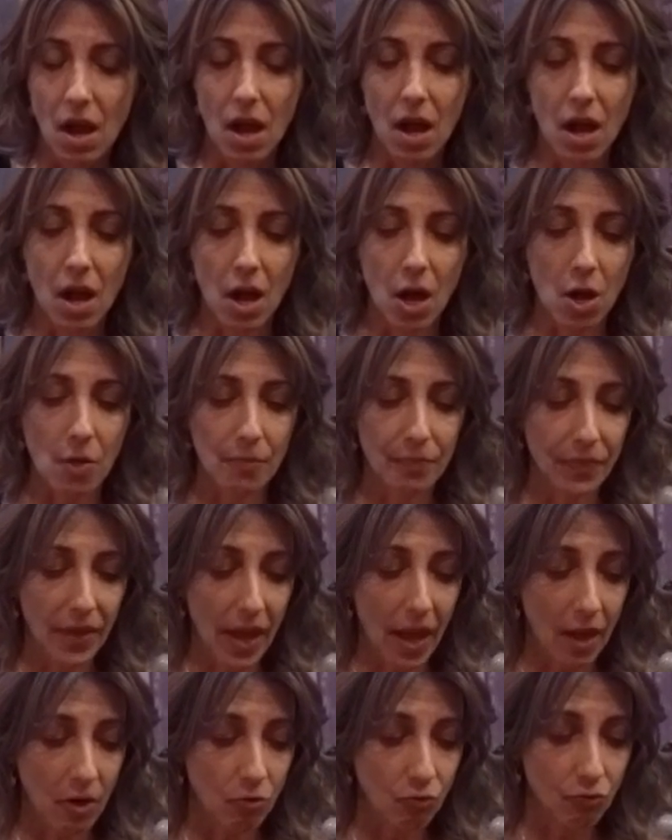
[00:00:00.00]

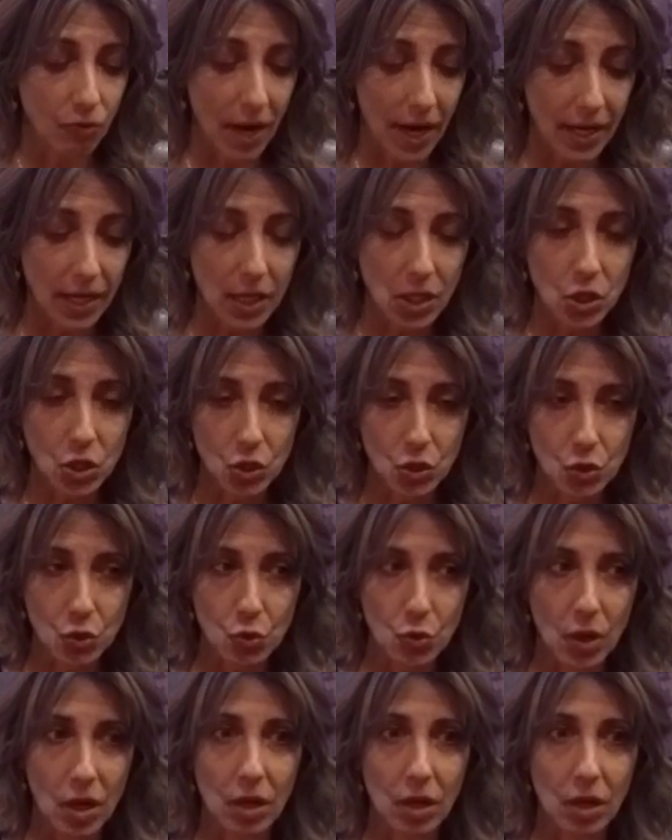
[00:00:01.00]
and ready to